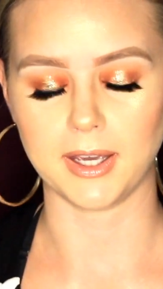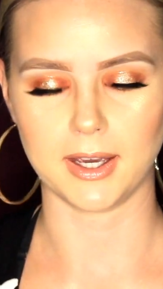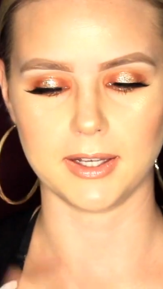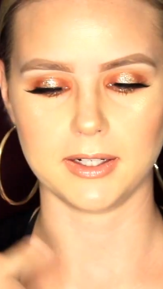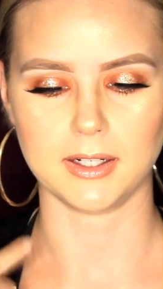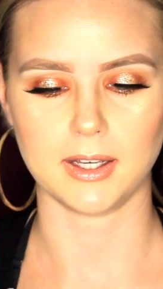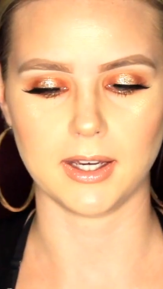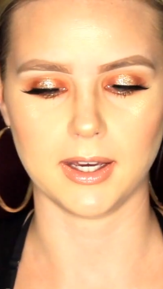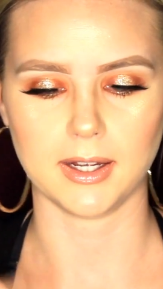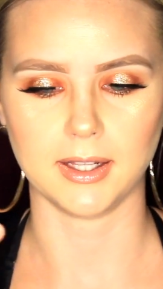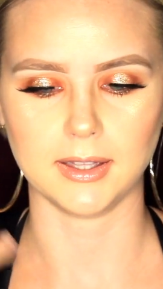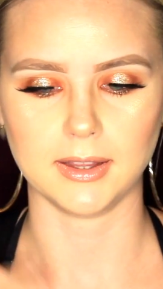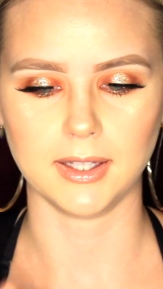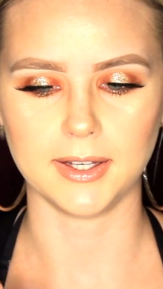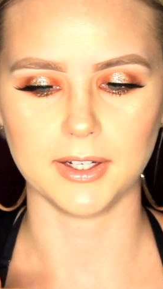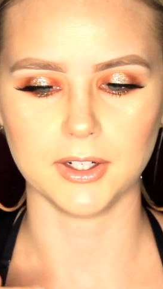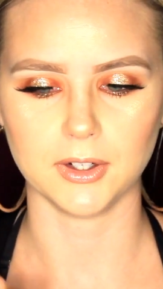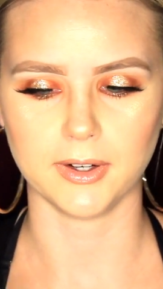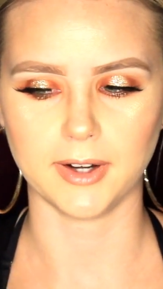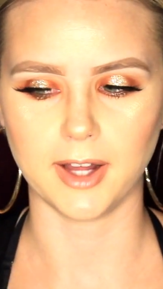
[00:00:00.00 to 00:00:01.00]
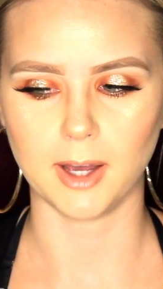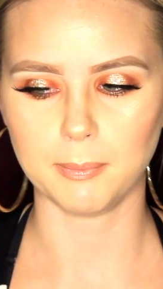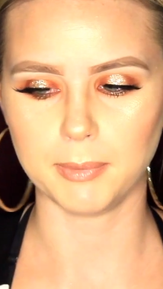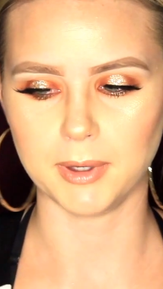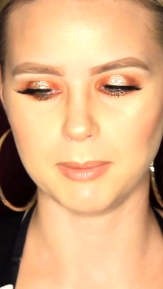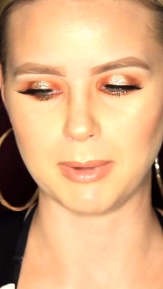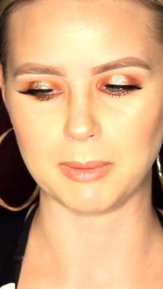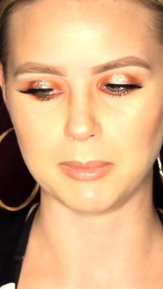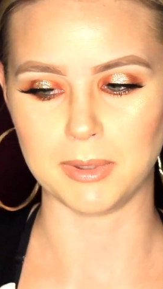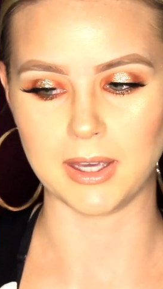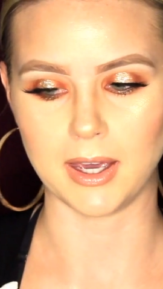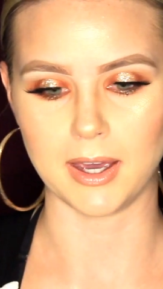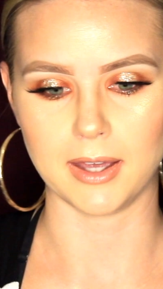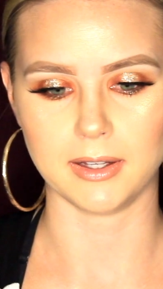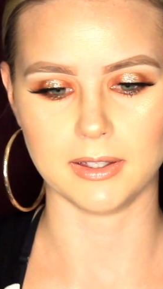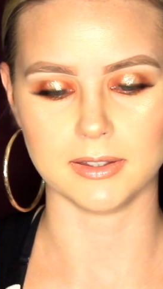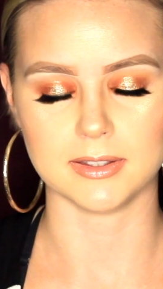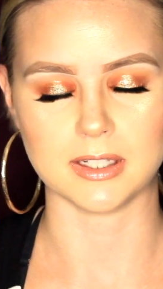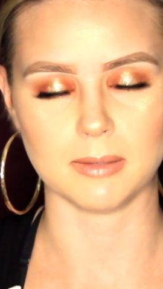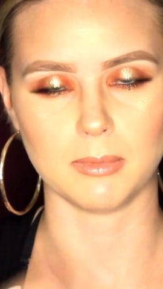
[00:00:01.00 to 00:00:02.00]
I had to kind of layer it up and maybe add
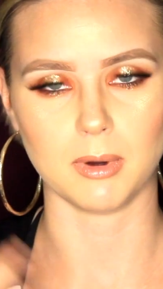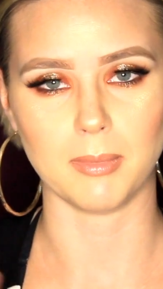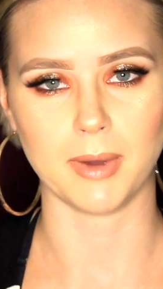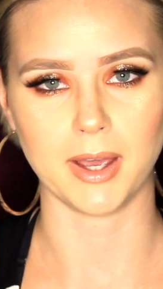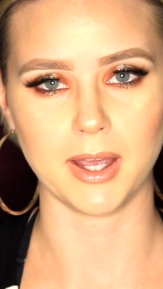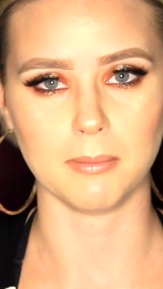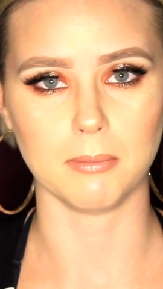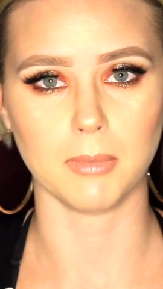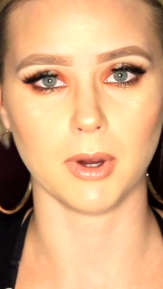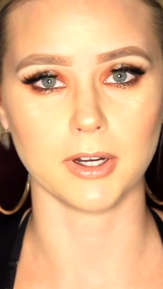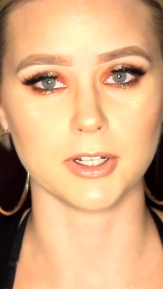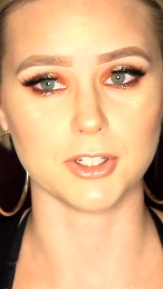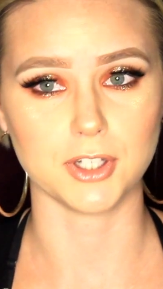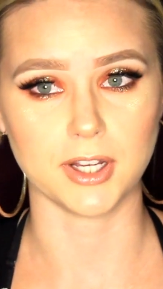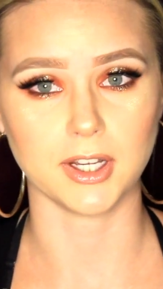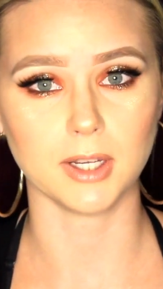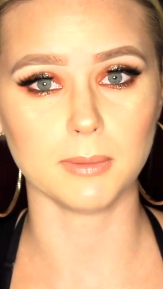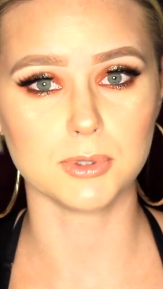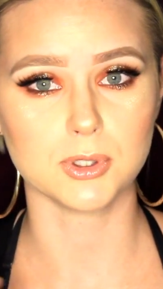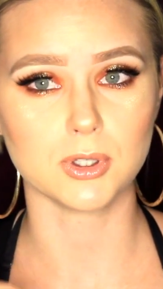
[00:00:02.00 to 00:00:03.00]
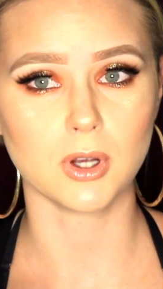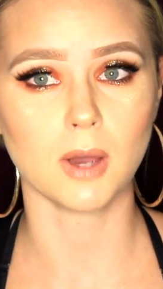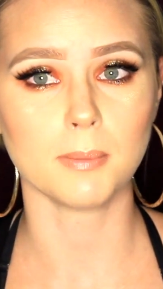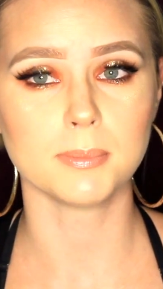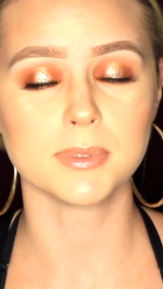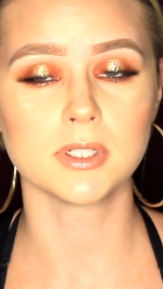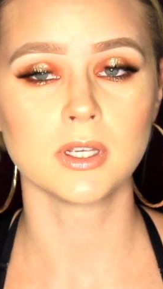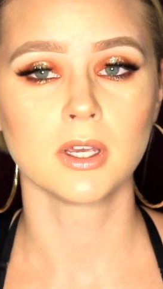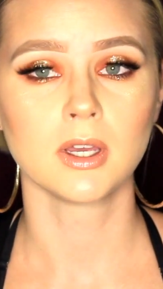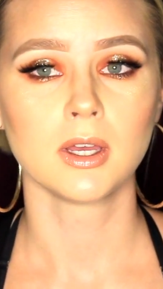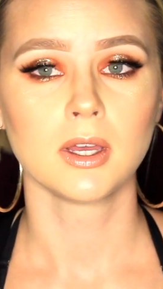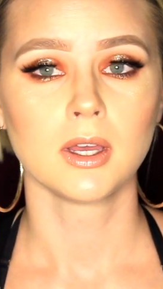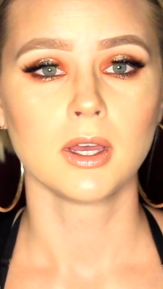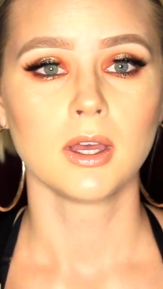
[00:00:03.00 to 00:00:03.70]
in some of my Marc Jacobs drops.